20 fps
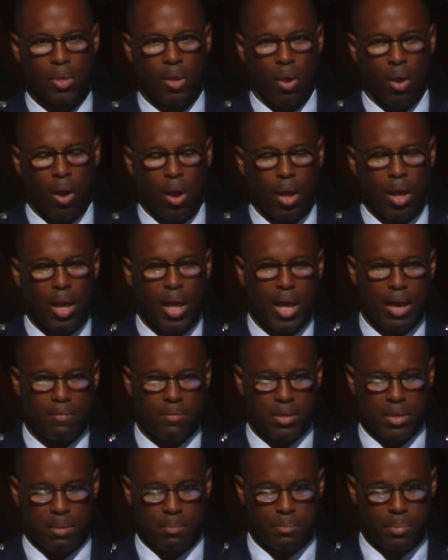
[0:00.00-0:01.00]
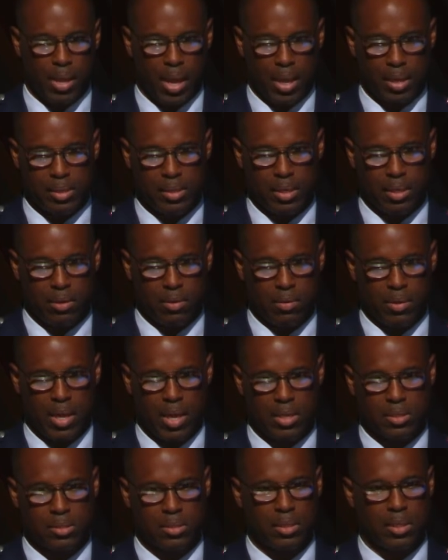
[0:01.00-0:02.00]
all have an impact
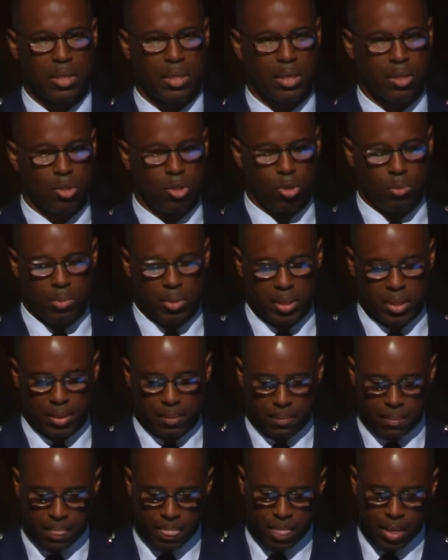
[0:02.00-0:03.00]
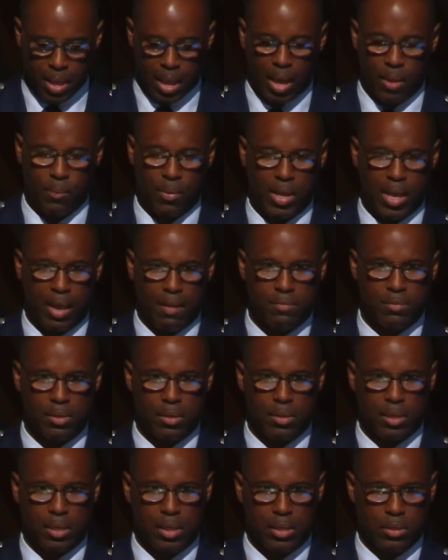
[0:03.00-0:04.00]
internationally and globally. And we have
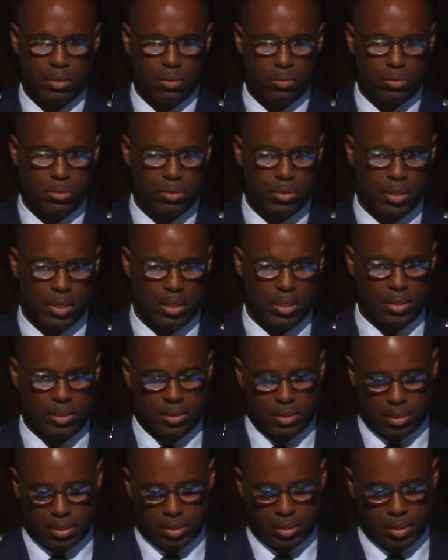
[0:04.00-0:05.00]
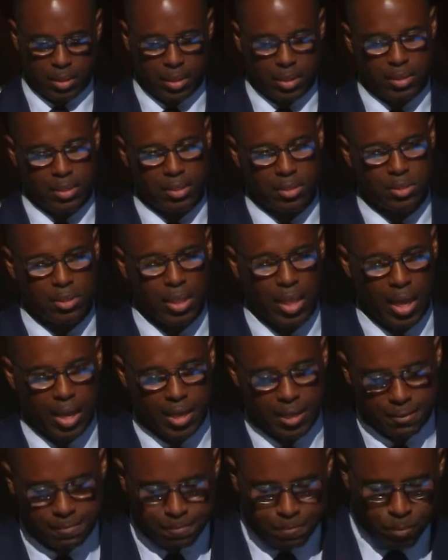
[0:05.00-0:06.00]
to look at those things in this
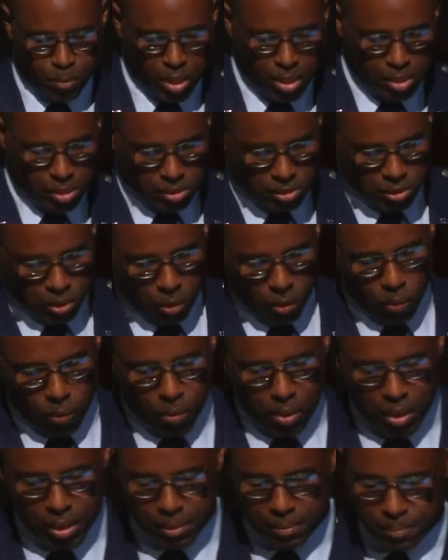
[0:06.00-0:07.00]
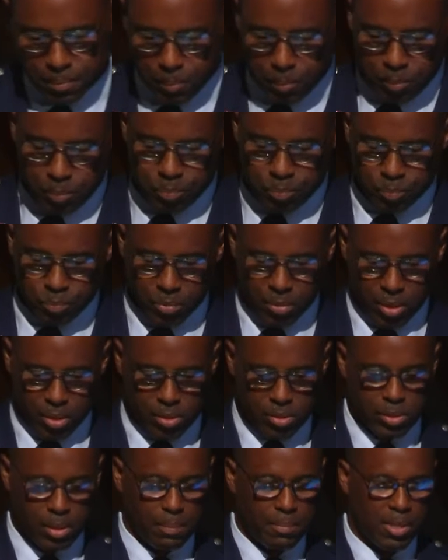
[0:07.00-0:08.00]
light. So
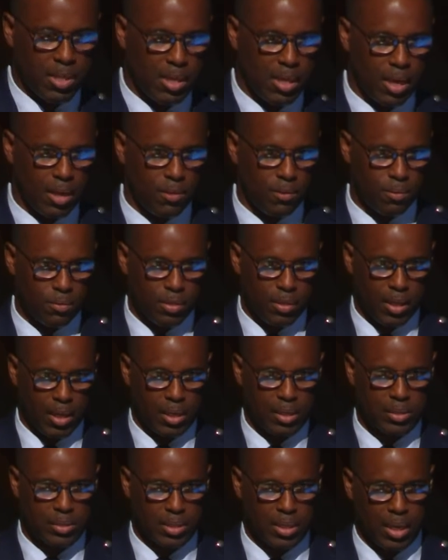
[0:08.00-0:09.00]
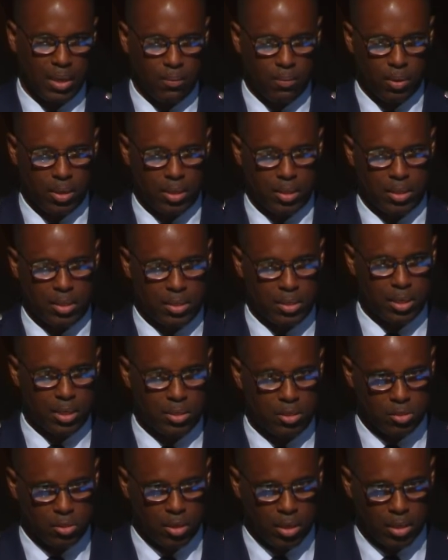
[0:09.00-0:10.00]
some of the other things that I wanted to
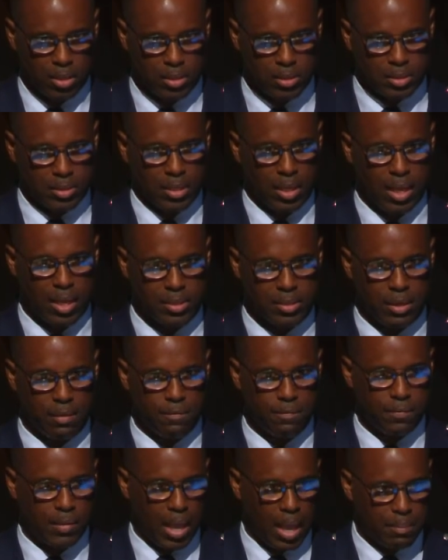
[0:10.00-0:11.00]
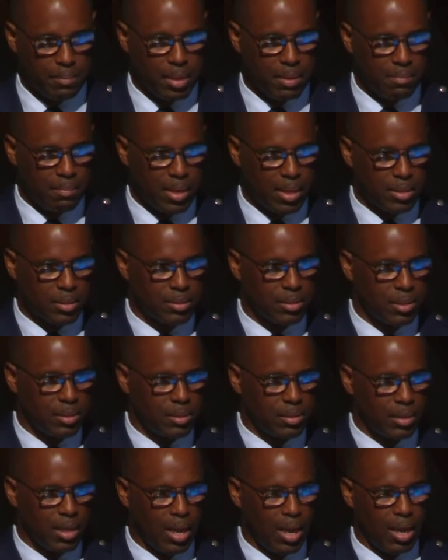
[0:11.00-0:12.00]
touch on is, as a family
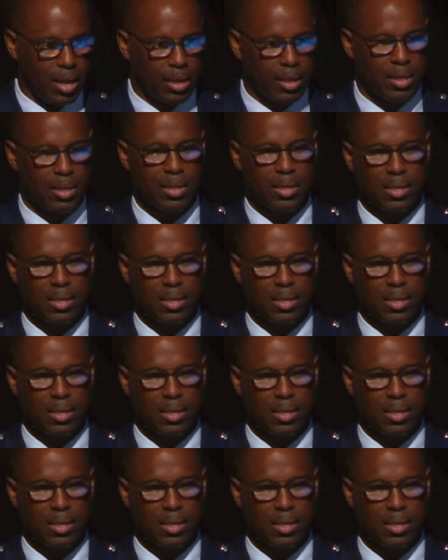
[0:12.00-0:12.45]
medicine doc,